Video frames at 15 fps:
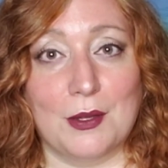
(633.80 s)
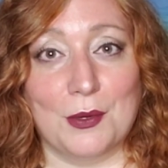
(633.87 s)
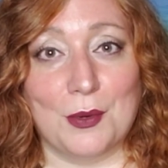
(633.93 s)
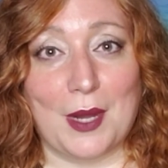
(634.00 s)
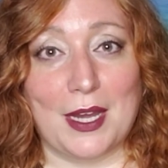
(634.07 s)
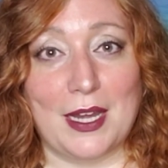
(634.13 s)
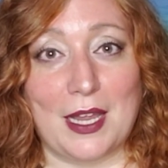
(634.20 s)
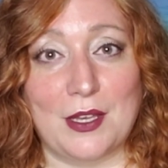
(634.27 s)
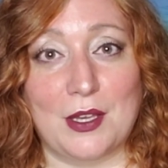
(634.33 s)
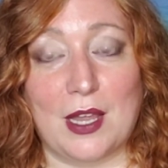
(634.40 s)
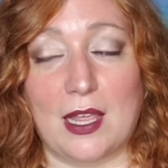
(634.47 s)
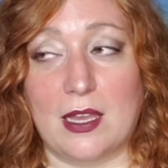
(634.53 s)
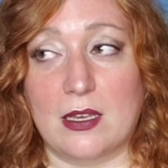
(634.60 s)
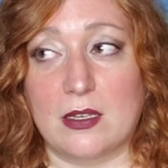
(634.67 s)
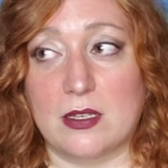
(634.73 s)
Right?
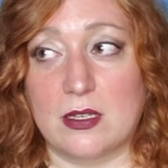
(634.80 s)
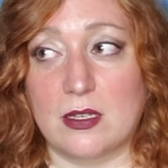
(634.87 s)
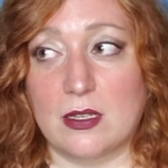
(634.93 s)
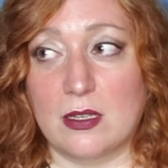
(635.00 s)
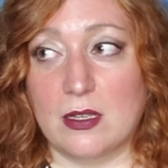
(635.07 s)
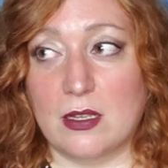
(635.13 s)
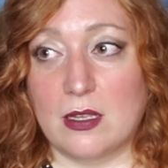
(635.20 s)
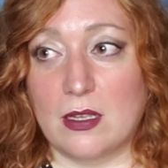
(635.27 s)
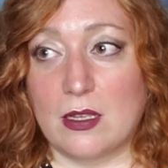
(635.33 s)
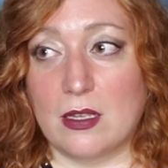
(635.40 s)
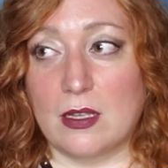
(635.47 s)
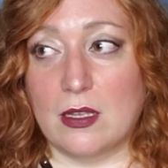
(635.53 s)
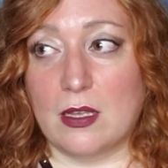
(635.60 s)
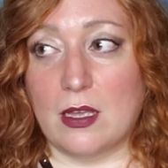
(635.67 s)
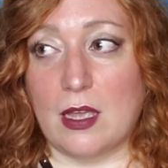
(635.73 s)
And
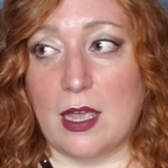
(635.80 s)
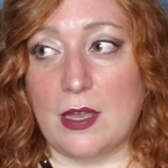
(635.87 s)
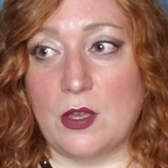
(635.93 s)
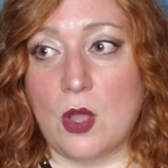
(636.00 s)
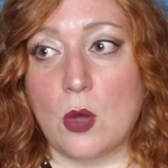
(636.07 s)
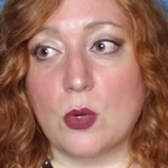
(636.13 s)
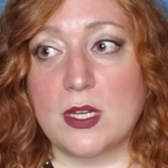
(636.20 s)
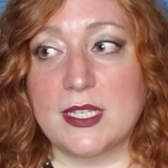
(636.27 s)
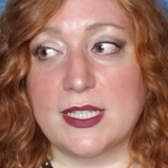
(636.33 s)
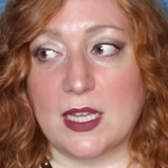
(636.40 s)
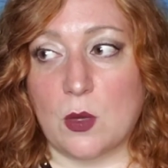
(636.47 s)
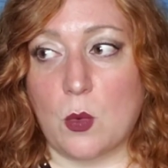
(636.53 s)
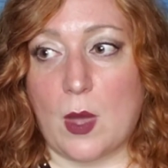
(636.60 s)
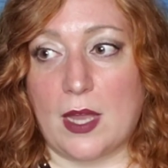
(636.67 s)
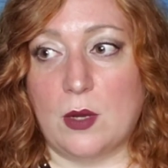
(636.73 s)

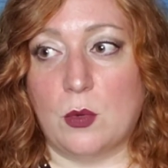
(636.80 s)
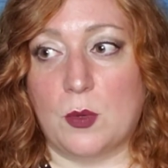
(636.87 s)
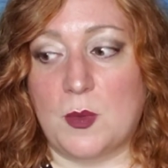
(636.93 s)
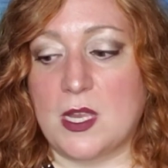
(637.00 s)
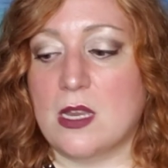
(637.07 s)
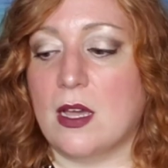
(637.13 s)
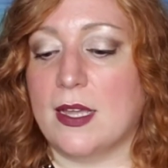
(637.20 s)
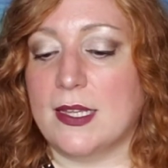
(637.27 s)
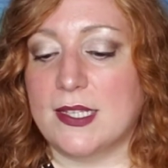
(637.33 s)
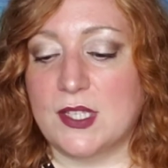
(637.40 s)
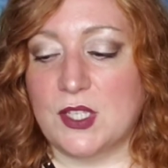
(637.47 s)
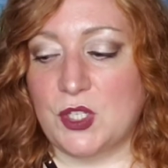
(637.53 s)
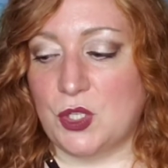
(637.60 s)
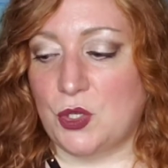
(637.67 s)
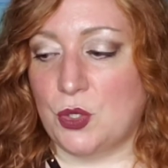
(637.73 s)
noticing when it would be nice
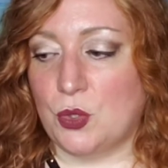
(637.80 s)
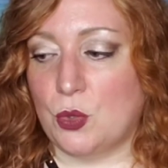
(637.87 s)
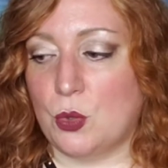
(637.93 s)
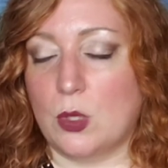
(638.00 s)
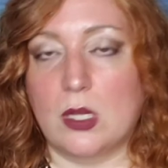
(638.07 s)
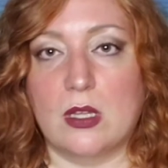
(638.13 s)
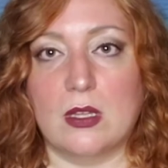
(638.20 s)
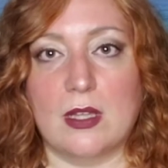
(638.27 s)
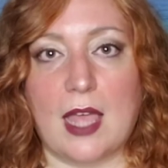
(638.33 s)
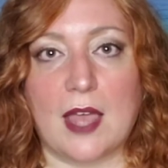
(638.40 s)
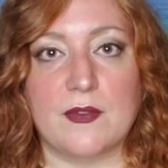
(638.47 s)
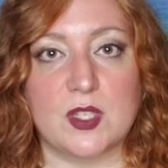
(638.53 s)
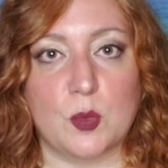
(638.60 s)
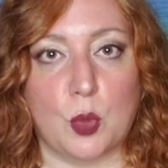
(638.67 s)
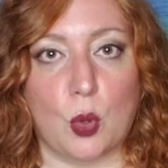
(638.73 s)
to
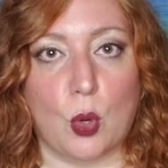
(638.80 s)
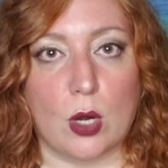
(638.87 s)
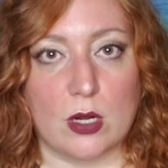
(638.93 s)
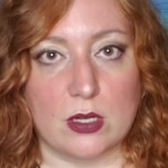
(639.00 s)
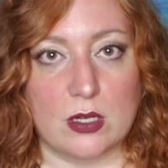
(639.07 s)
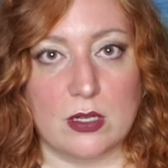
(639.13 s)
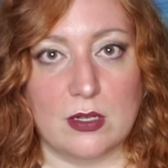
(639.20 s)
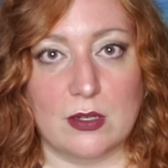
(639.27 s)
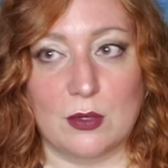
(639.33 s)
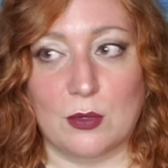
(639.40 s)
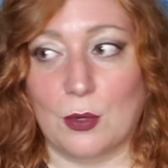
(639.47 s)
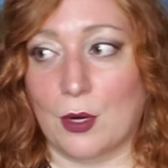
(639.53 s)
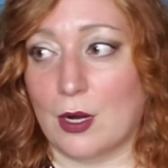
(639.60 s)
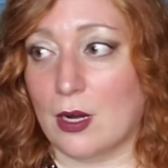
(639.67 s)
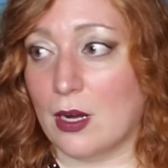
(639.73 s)
have support
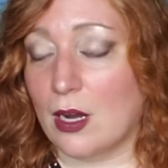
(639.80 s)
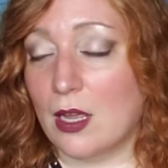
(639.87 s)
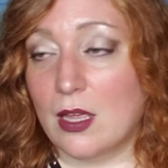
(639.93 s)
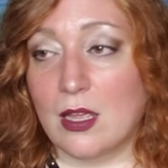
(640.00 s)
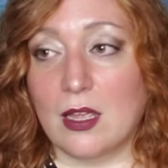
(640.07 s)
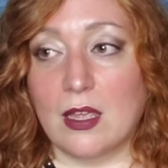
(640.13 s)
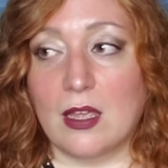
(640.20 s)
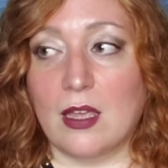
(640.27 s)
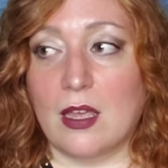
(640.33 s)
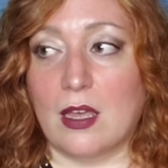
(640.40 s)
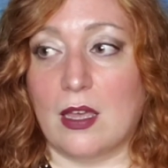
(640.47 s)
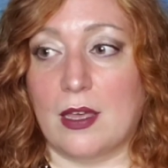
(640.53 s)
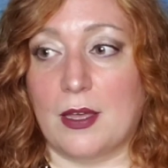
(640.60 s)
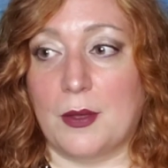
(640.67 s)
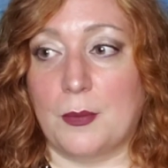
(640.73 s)
or
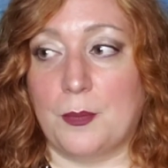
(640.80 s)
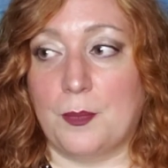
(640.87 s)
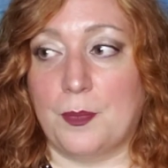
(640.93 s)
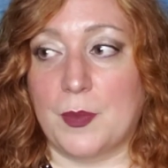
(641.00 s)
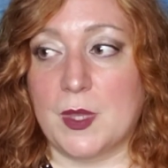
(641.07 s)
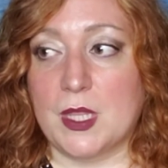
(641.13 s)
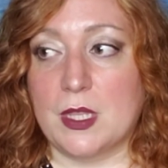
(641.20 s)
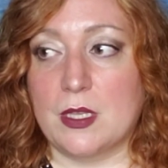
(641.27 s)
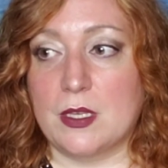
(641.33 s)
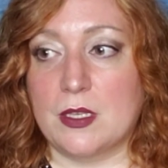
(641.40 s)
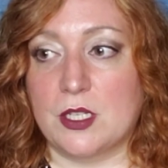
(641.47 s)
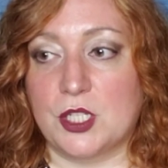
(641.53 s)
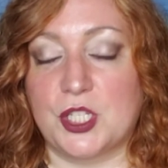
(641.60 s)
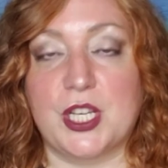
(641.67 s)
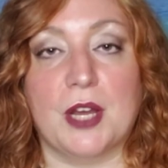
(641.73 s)

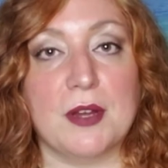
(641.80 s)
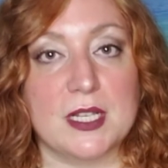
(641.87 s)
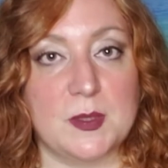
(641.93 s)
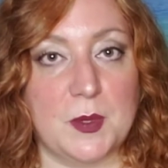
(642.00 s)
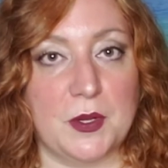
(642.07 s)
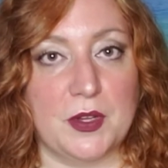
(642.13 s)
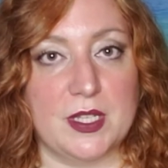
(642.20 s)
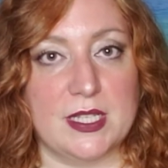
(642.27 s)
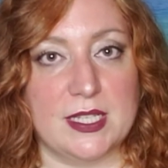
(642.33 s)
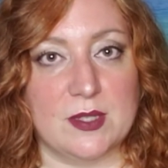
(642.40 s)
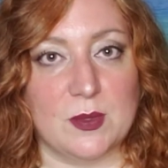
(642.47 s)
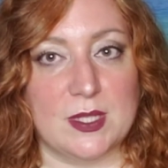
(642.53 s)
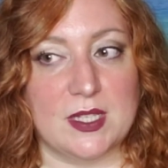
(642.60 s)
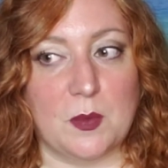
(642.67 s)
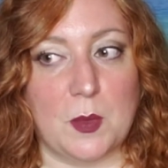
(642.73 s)
to share experiences
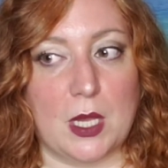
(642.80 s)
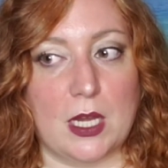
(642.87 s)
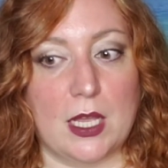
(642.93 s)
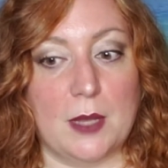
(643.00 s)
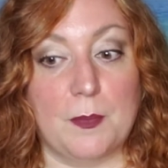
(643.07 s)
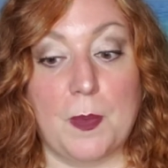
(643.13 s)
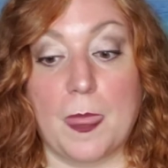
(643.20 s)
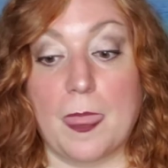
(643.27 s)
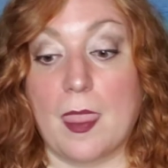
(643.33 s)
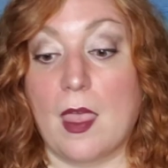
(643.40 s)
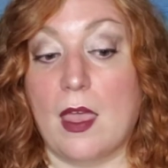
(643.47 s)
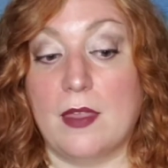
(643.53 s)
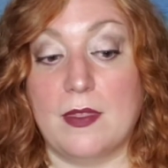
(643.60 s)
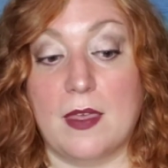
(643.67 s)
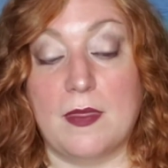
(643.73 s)
with somebody.
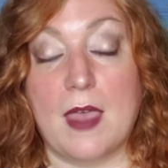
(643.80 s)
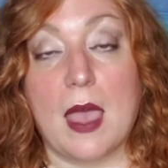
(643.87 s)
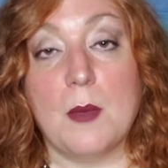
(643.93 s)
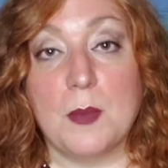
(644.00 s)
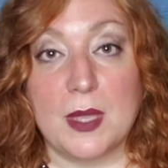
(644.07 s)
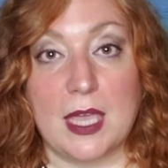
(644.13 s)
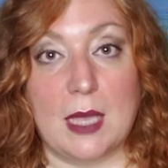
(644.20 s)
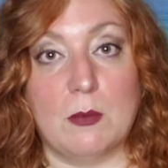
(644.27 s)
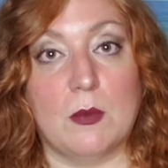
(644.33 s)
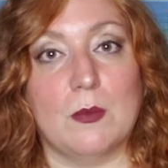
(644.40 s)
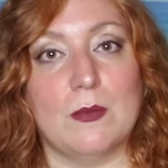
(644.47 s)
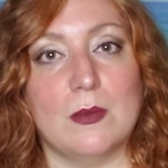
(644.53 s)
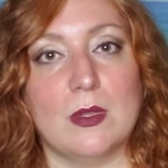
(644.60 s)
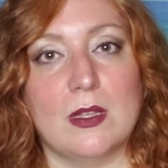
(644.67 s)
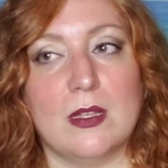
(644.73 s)
And then that became
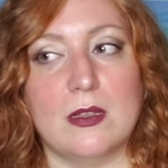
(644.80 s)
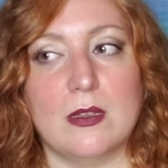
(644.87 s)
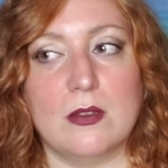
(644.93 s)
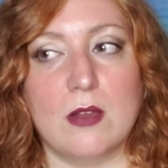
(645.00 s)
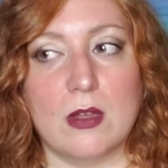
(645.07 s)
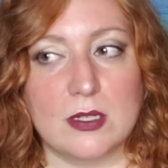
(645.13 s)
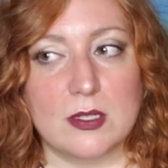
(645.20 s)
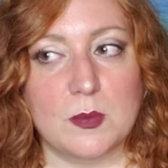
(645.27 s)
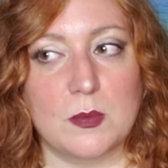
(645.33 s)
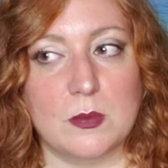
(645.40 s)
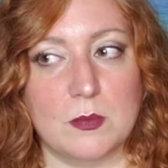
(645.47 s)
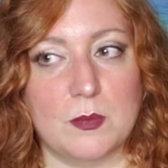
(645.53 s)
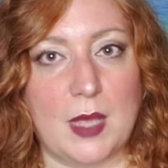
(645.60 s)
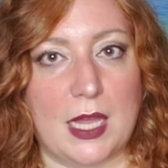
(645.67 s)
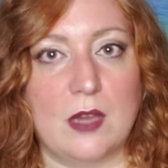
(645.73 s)
not as
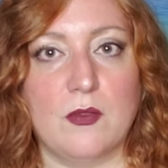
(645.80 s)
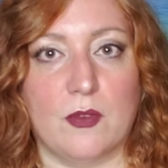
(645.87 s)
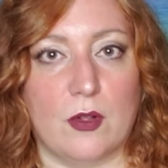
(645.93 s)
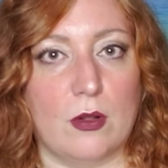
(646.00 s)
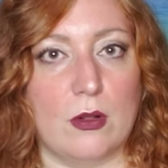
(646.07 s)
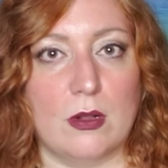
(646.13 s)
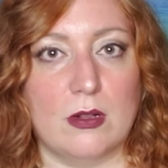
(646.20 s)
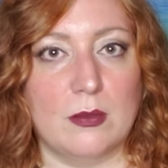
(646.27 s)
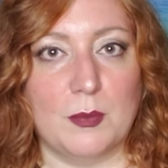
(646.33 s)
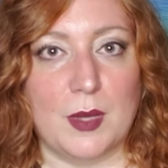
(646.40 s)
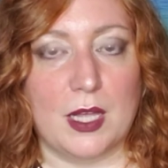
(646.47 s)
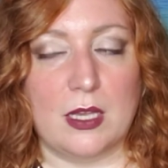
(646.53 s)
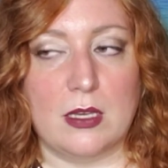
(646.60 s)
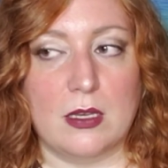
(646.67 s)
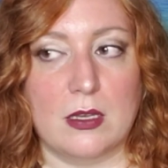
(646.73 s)
painful,
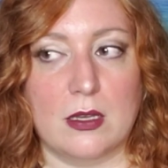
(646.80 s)
but